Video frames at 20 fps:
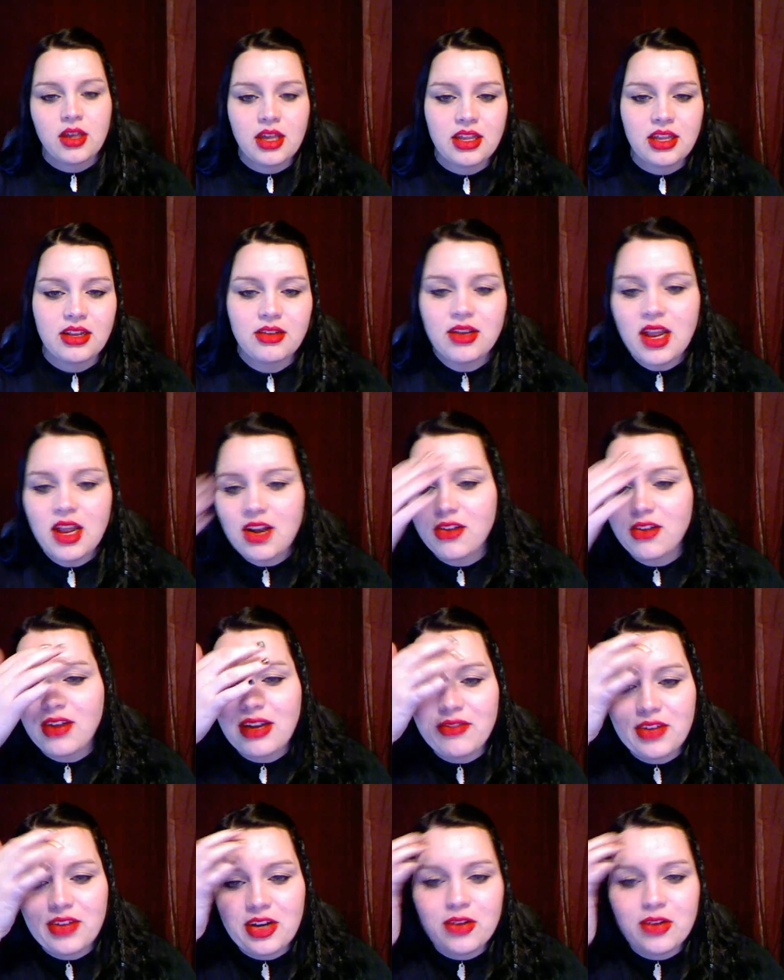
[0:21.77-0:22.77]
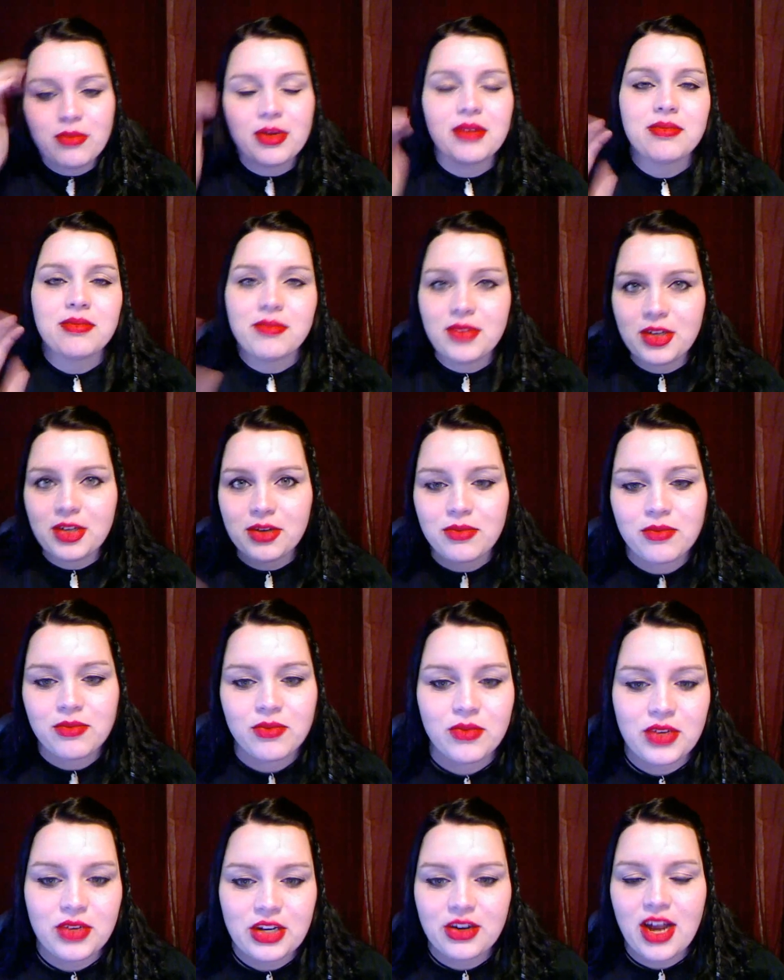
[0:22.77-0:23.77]
Not a great video, but you know,
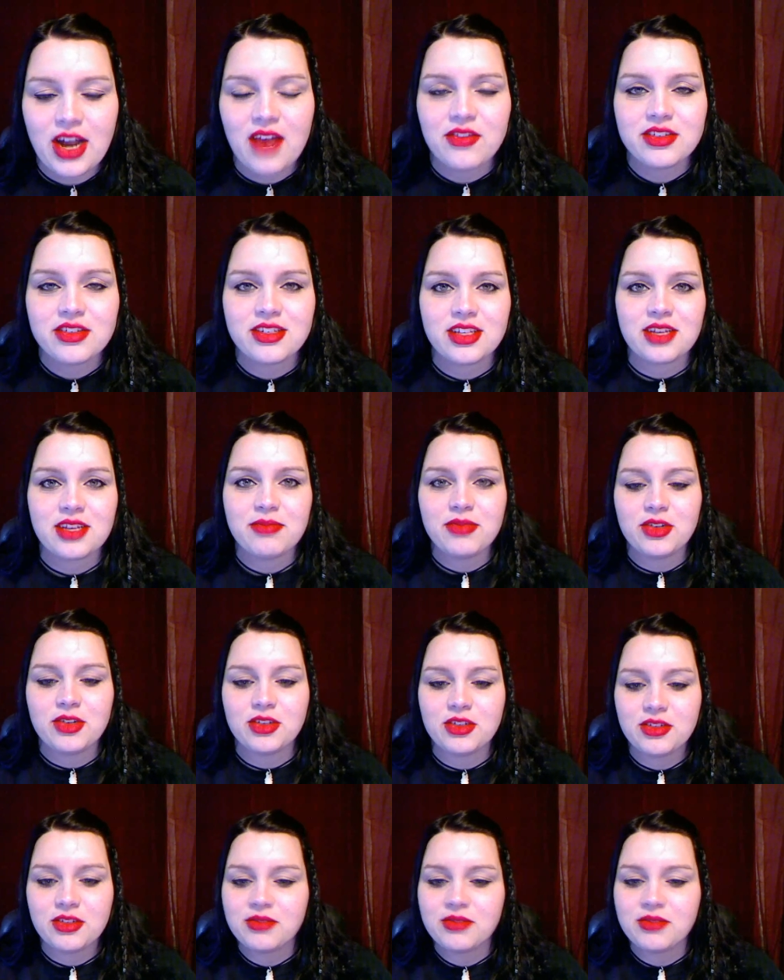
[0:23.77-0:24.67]
when you're half asleep, you're